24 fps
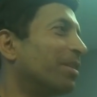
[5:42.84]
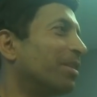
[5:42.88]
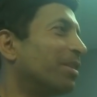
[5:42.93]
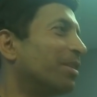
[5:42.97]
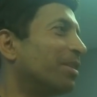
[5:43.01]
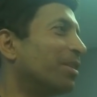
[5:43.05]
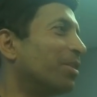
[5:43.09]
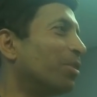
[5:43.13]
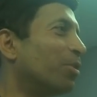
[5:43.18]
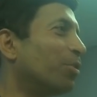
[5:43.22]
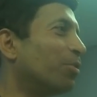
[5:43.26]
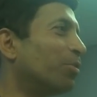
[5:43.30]

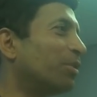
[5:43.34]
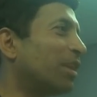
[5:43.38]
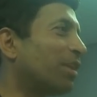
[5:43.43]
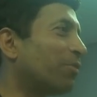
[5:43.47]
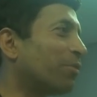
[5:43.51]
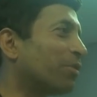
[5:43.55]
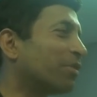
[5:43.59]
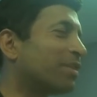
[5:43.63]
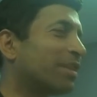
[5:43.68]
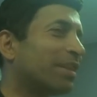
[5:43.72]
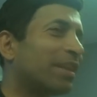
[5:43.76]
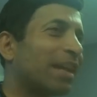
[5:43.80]
You know, there
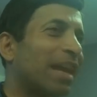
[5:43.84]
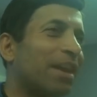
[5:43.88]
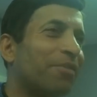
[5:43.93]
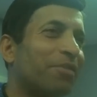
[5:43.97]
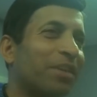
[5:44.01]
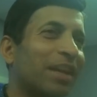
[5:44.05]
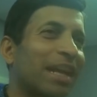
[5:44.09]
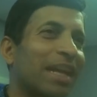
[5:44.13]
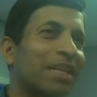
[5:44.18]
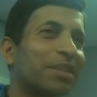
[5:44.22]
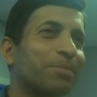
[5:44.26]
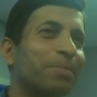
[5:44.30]
was an
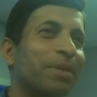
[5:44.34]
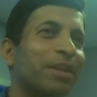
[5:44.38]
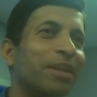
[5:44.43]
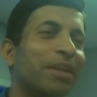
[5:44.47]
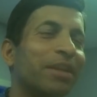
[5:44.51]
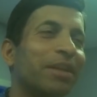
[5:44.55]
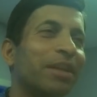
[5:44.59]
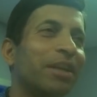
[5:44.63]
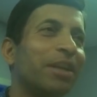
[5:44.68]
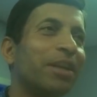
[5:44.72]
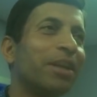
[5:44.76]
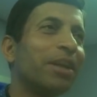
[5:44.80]
advertisement
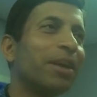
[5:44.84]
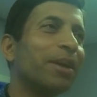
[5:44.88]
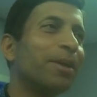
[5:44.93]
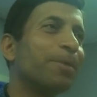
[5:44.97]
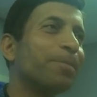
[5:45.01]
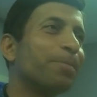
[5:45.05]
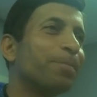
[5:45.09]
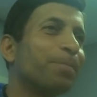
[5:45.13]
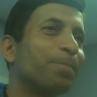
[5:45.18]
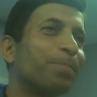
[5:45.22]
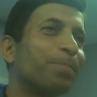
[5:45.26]
in India.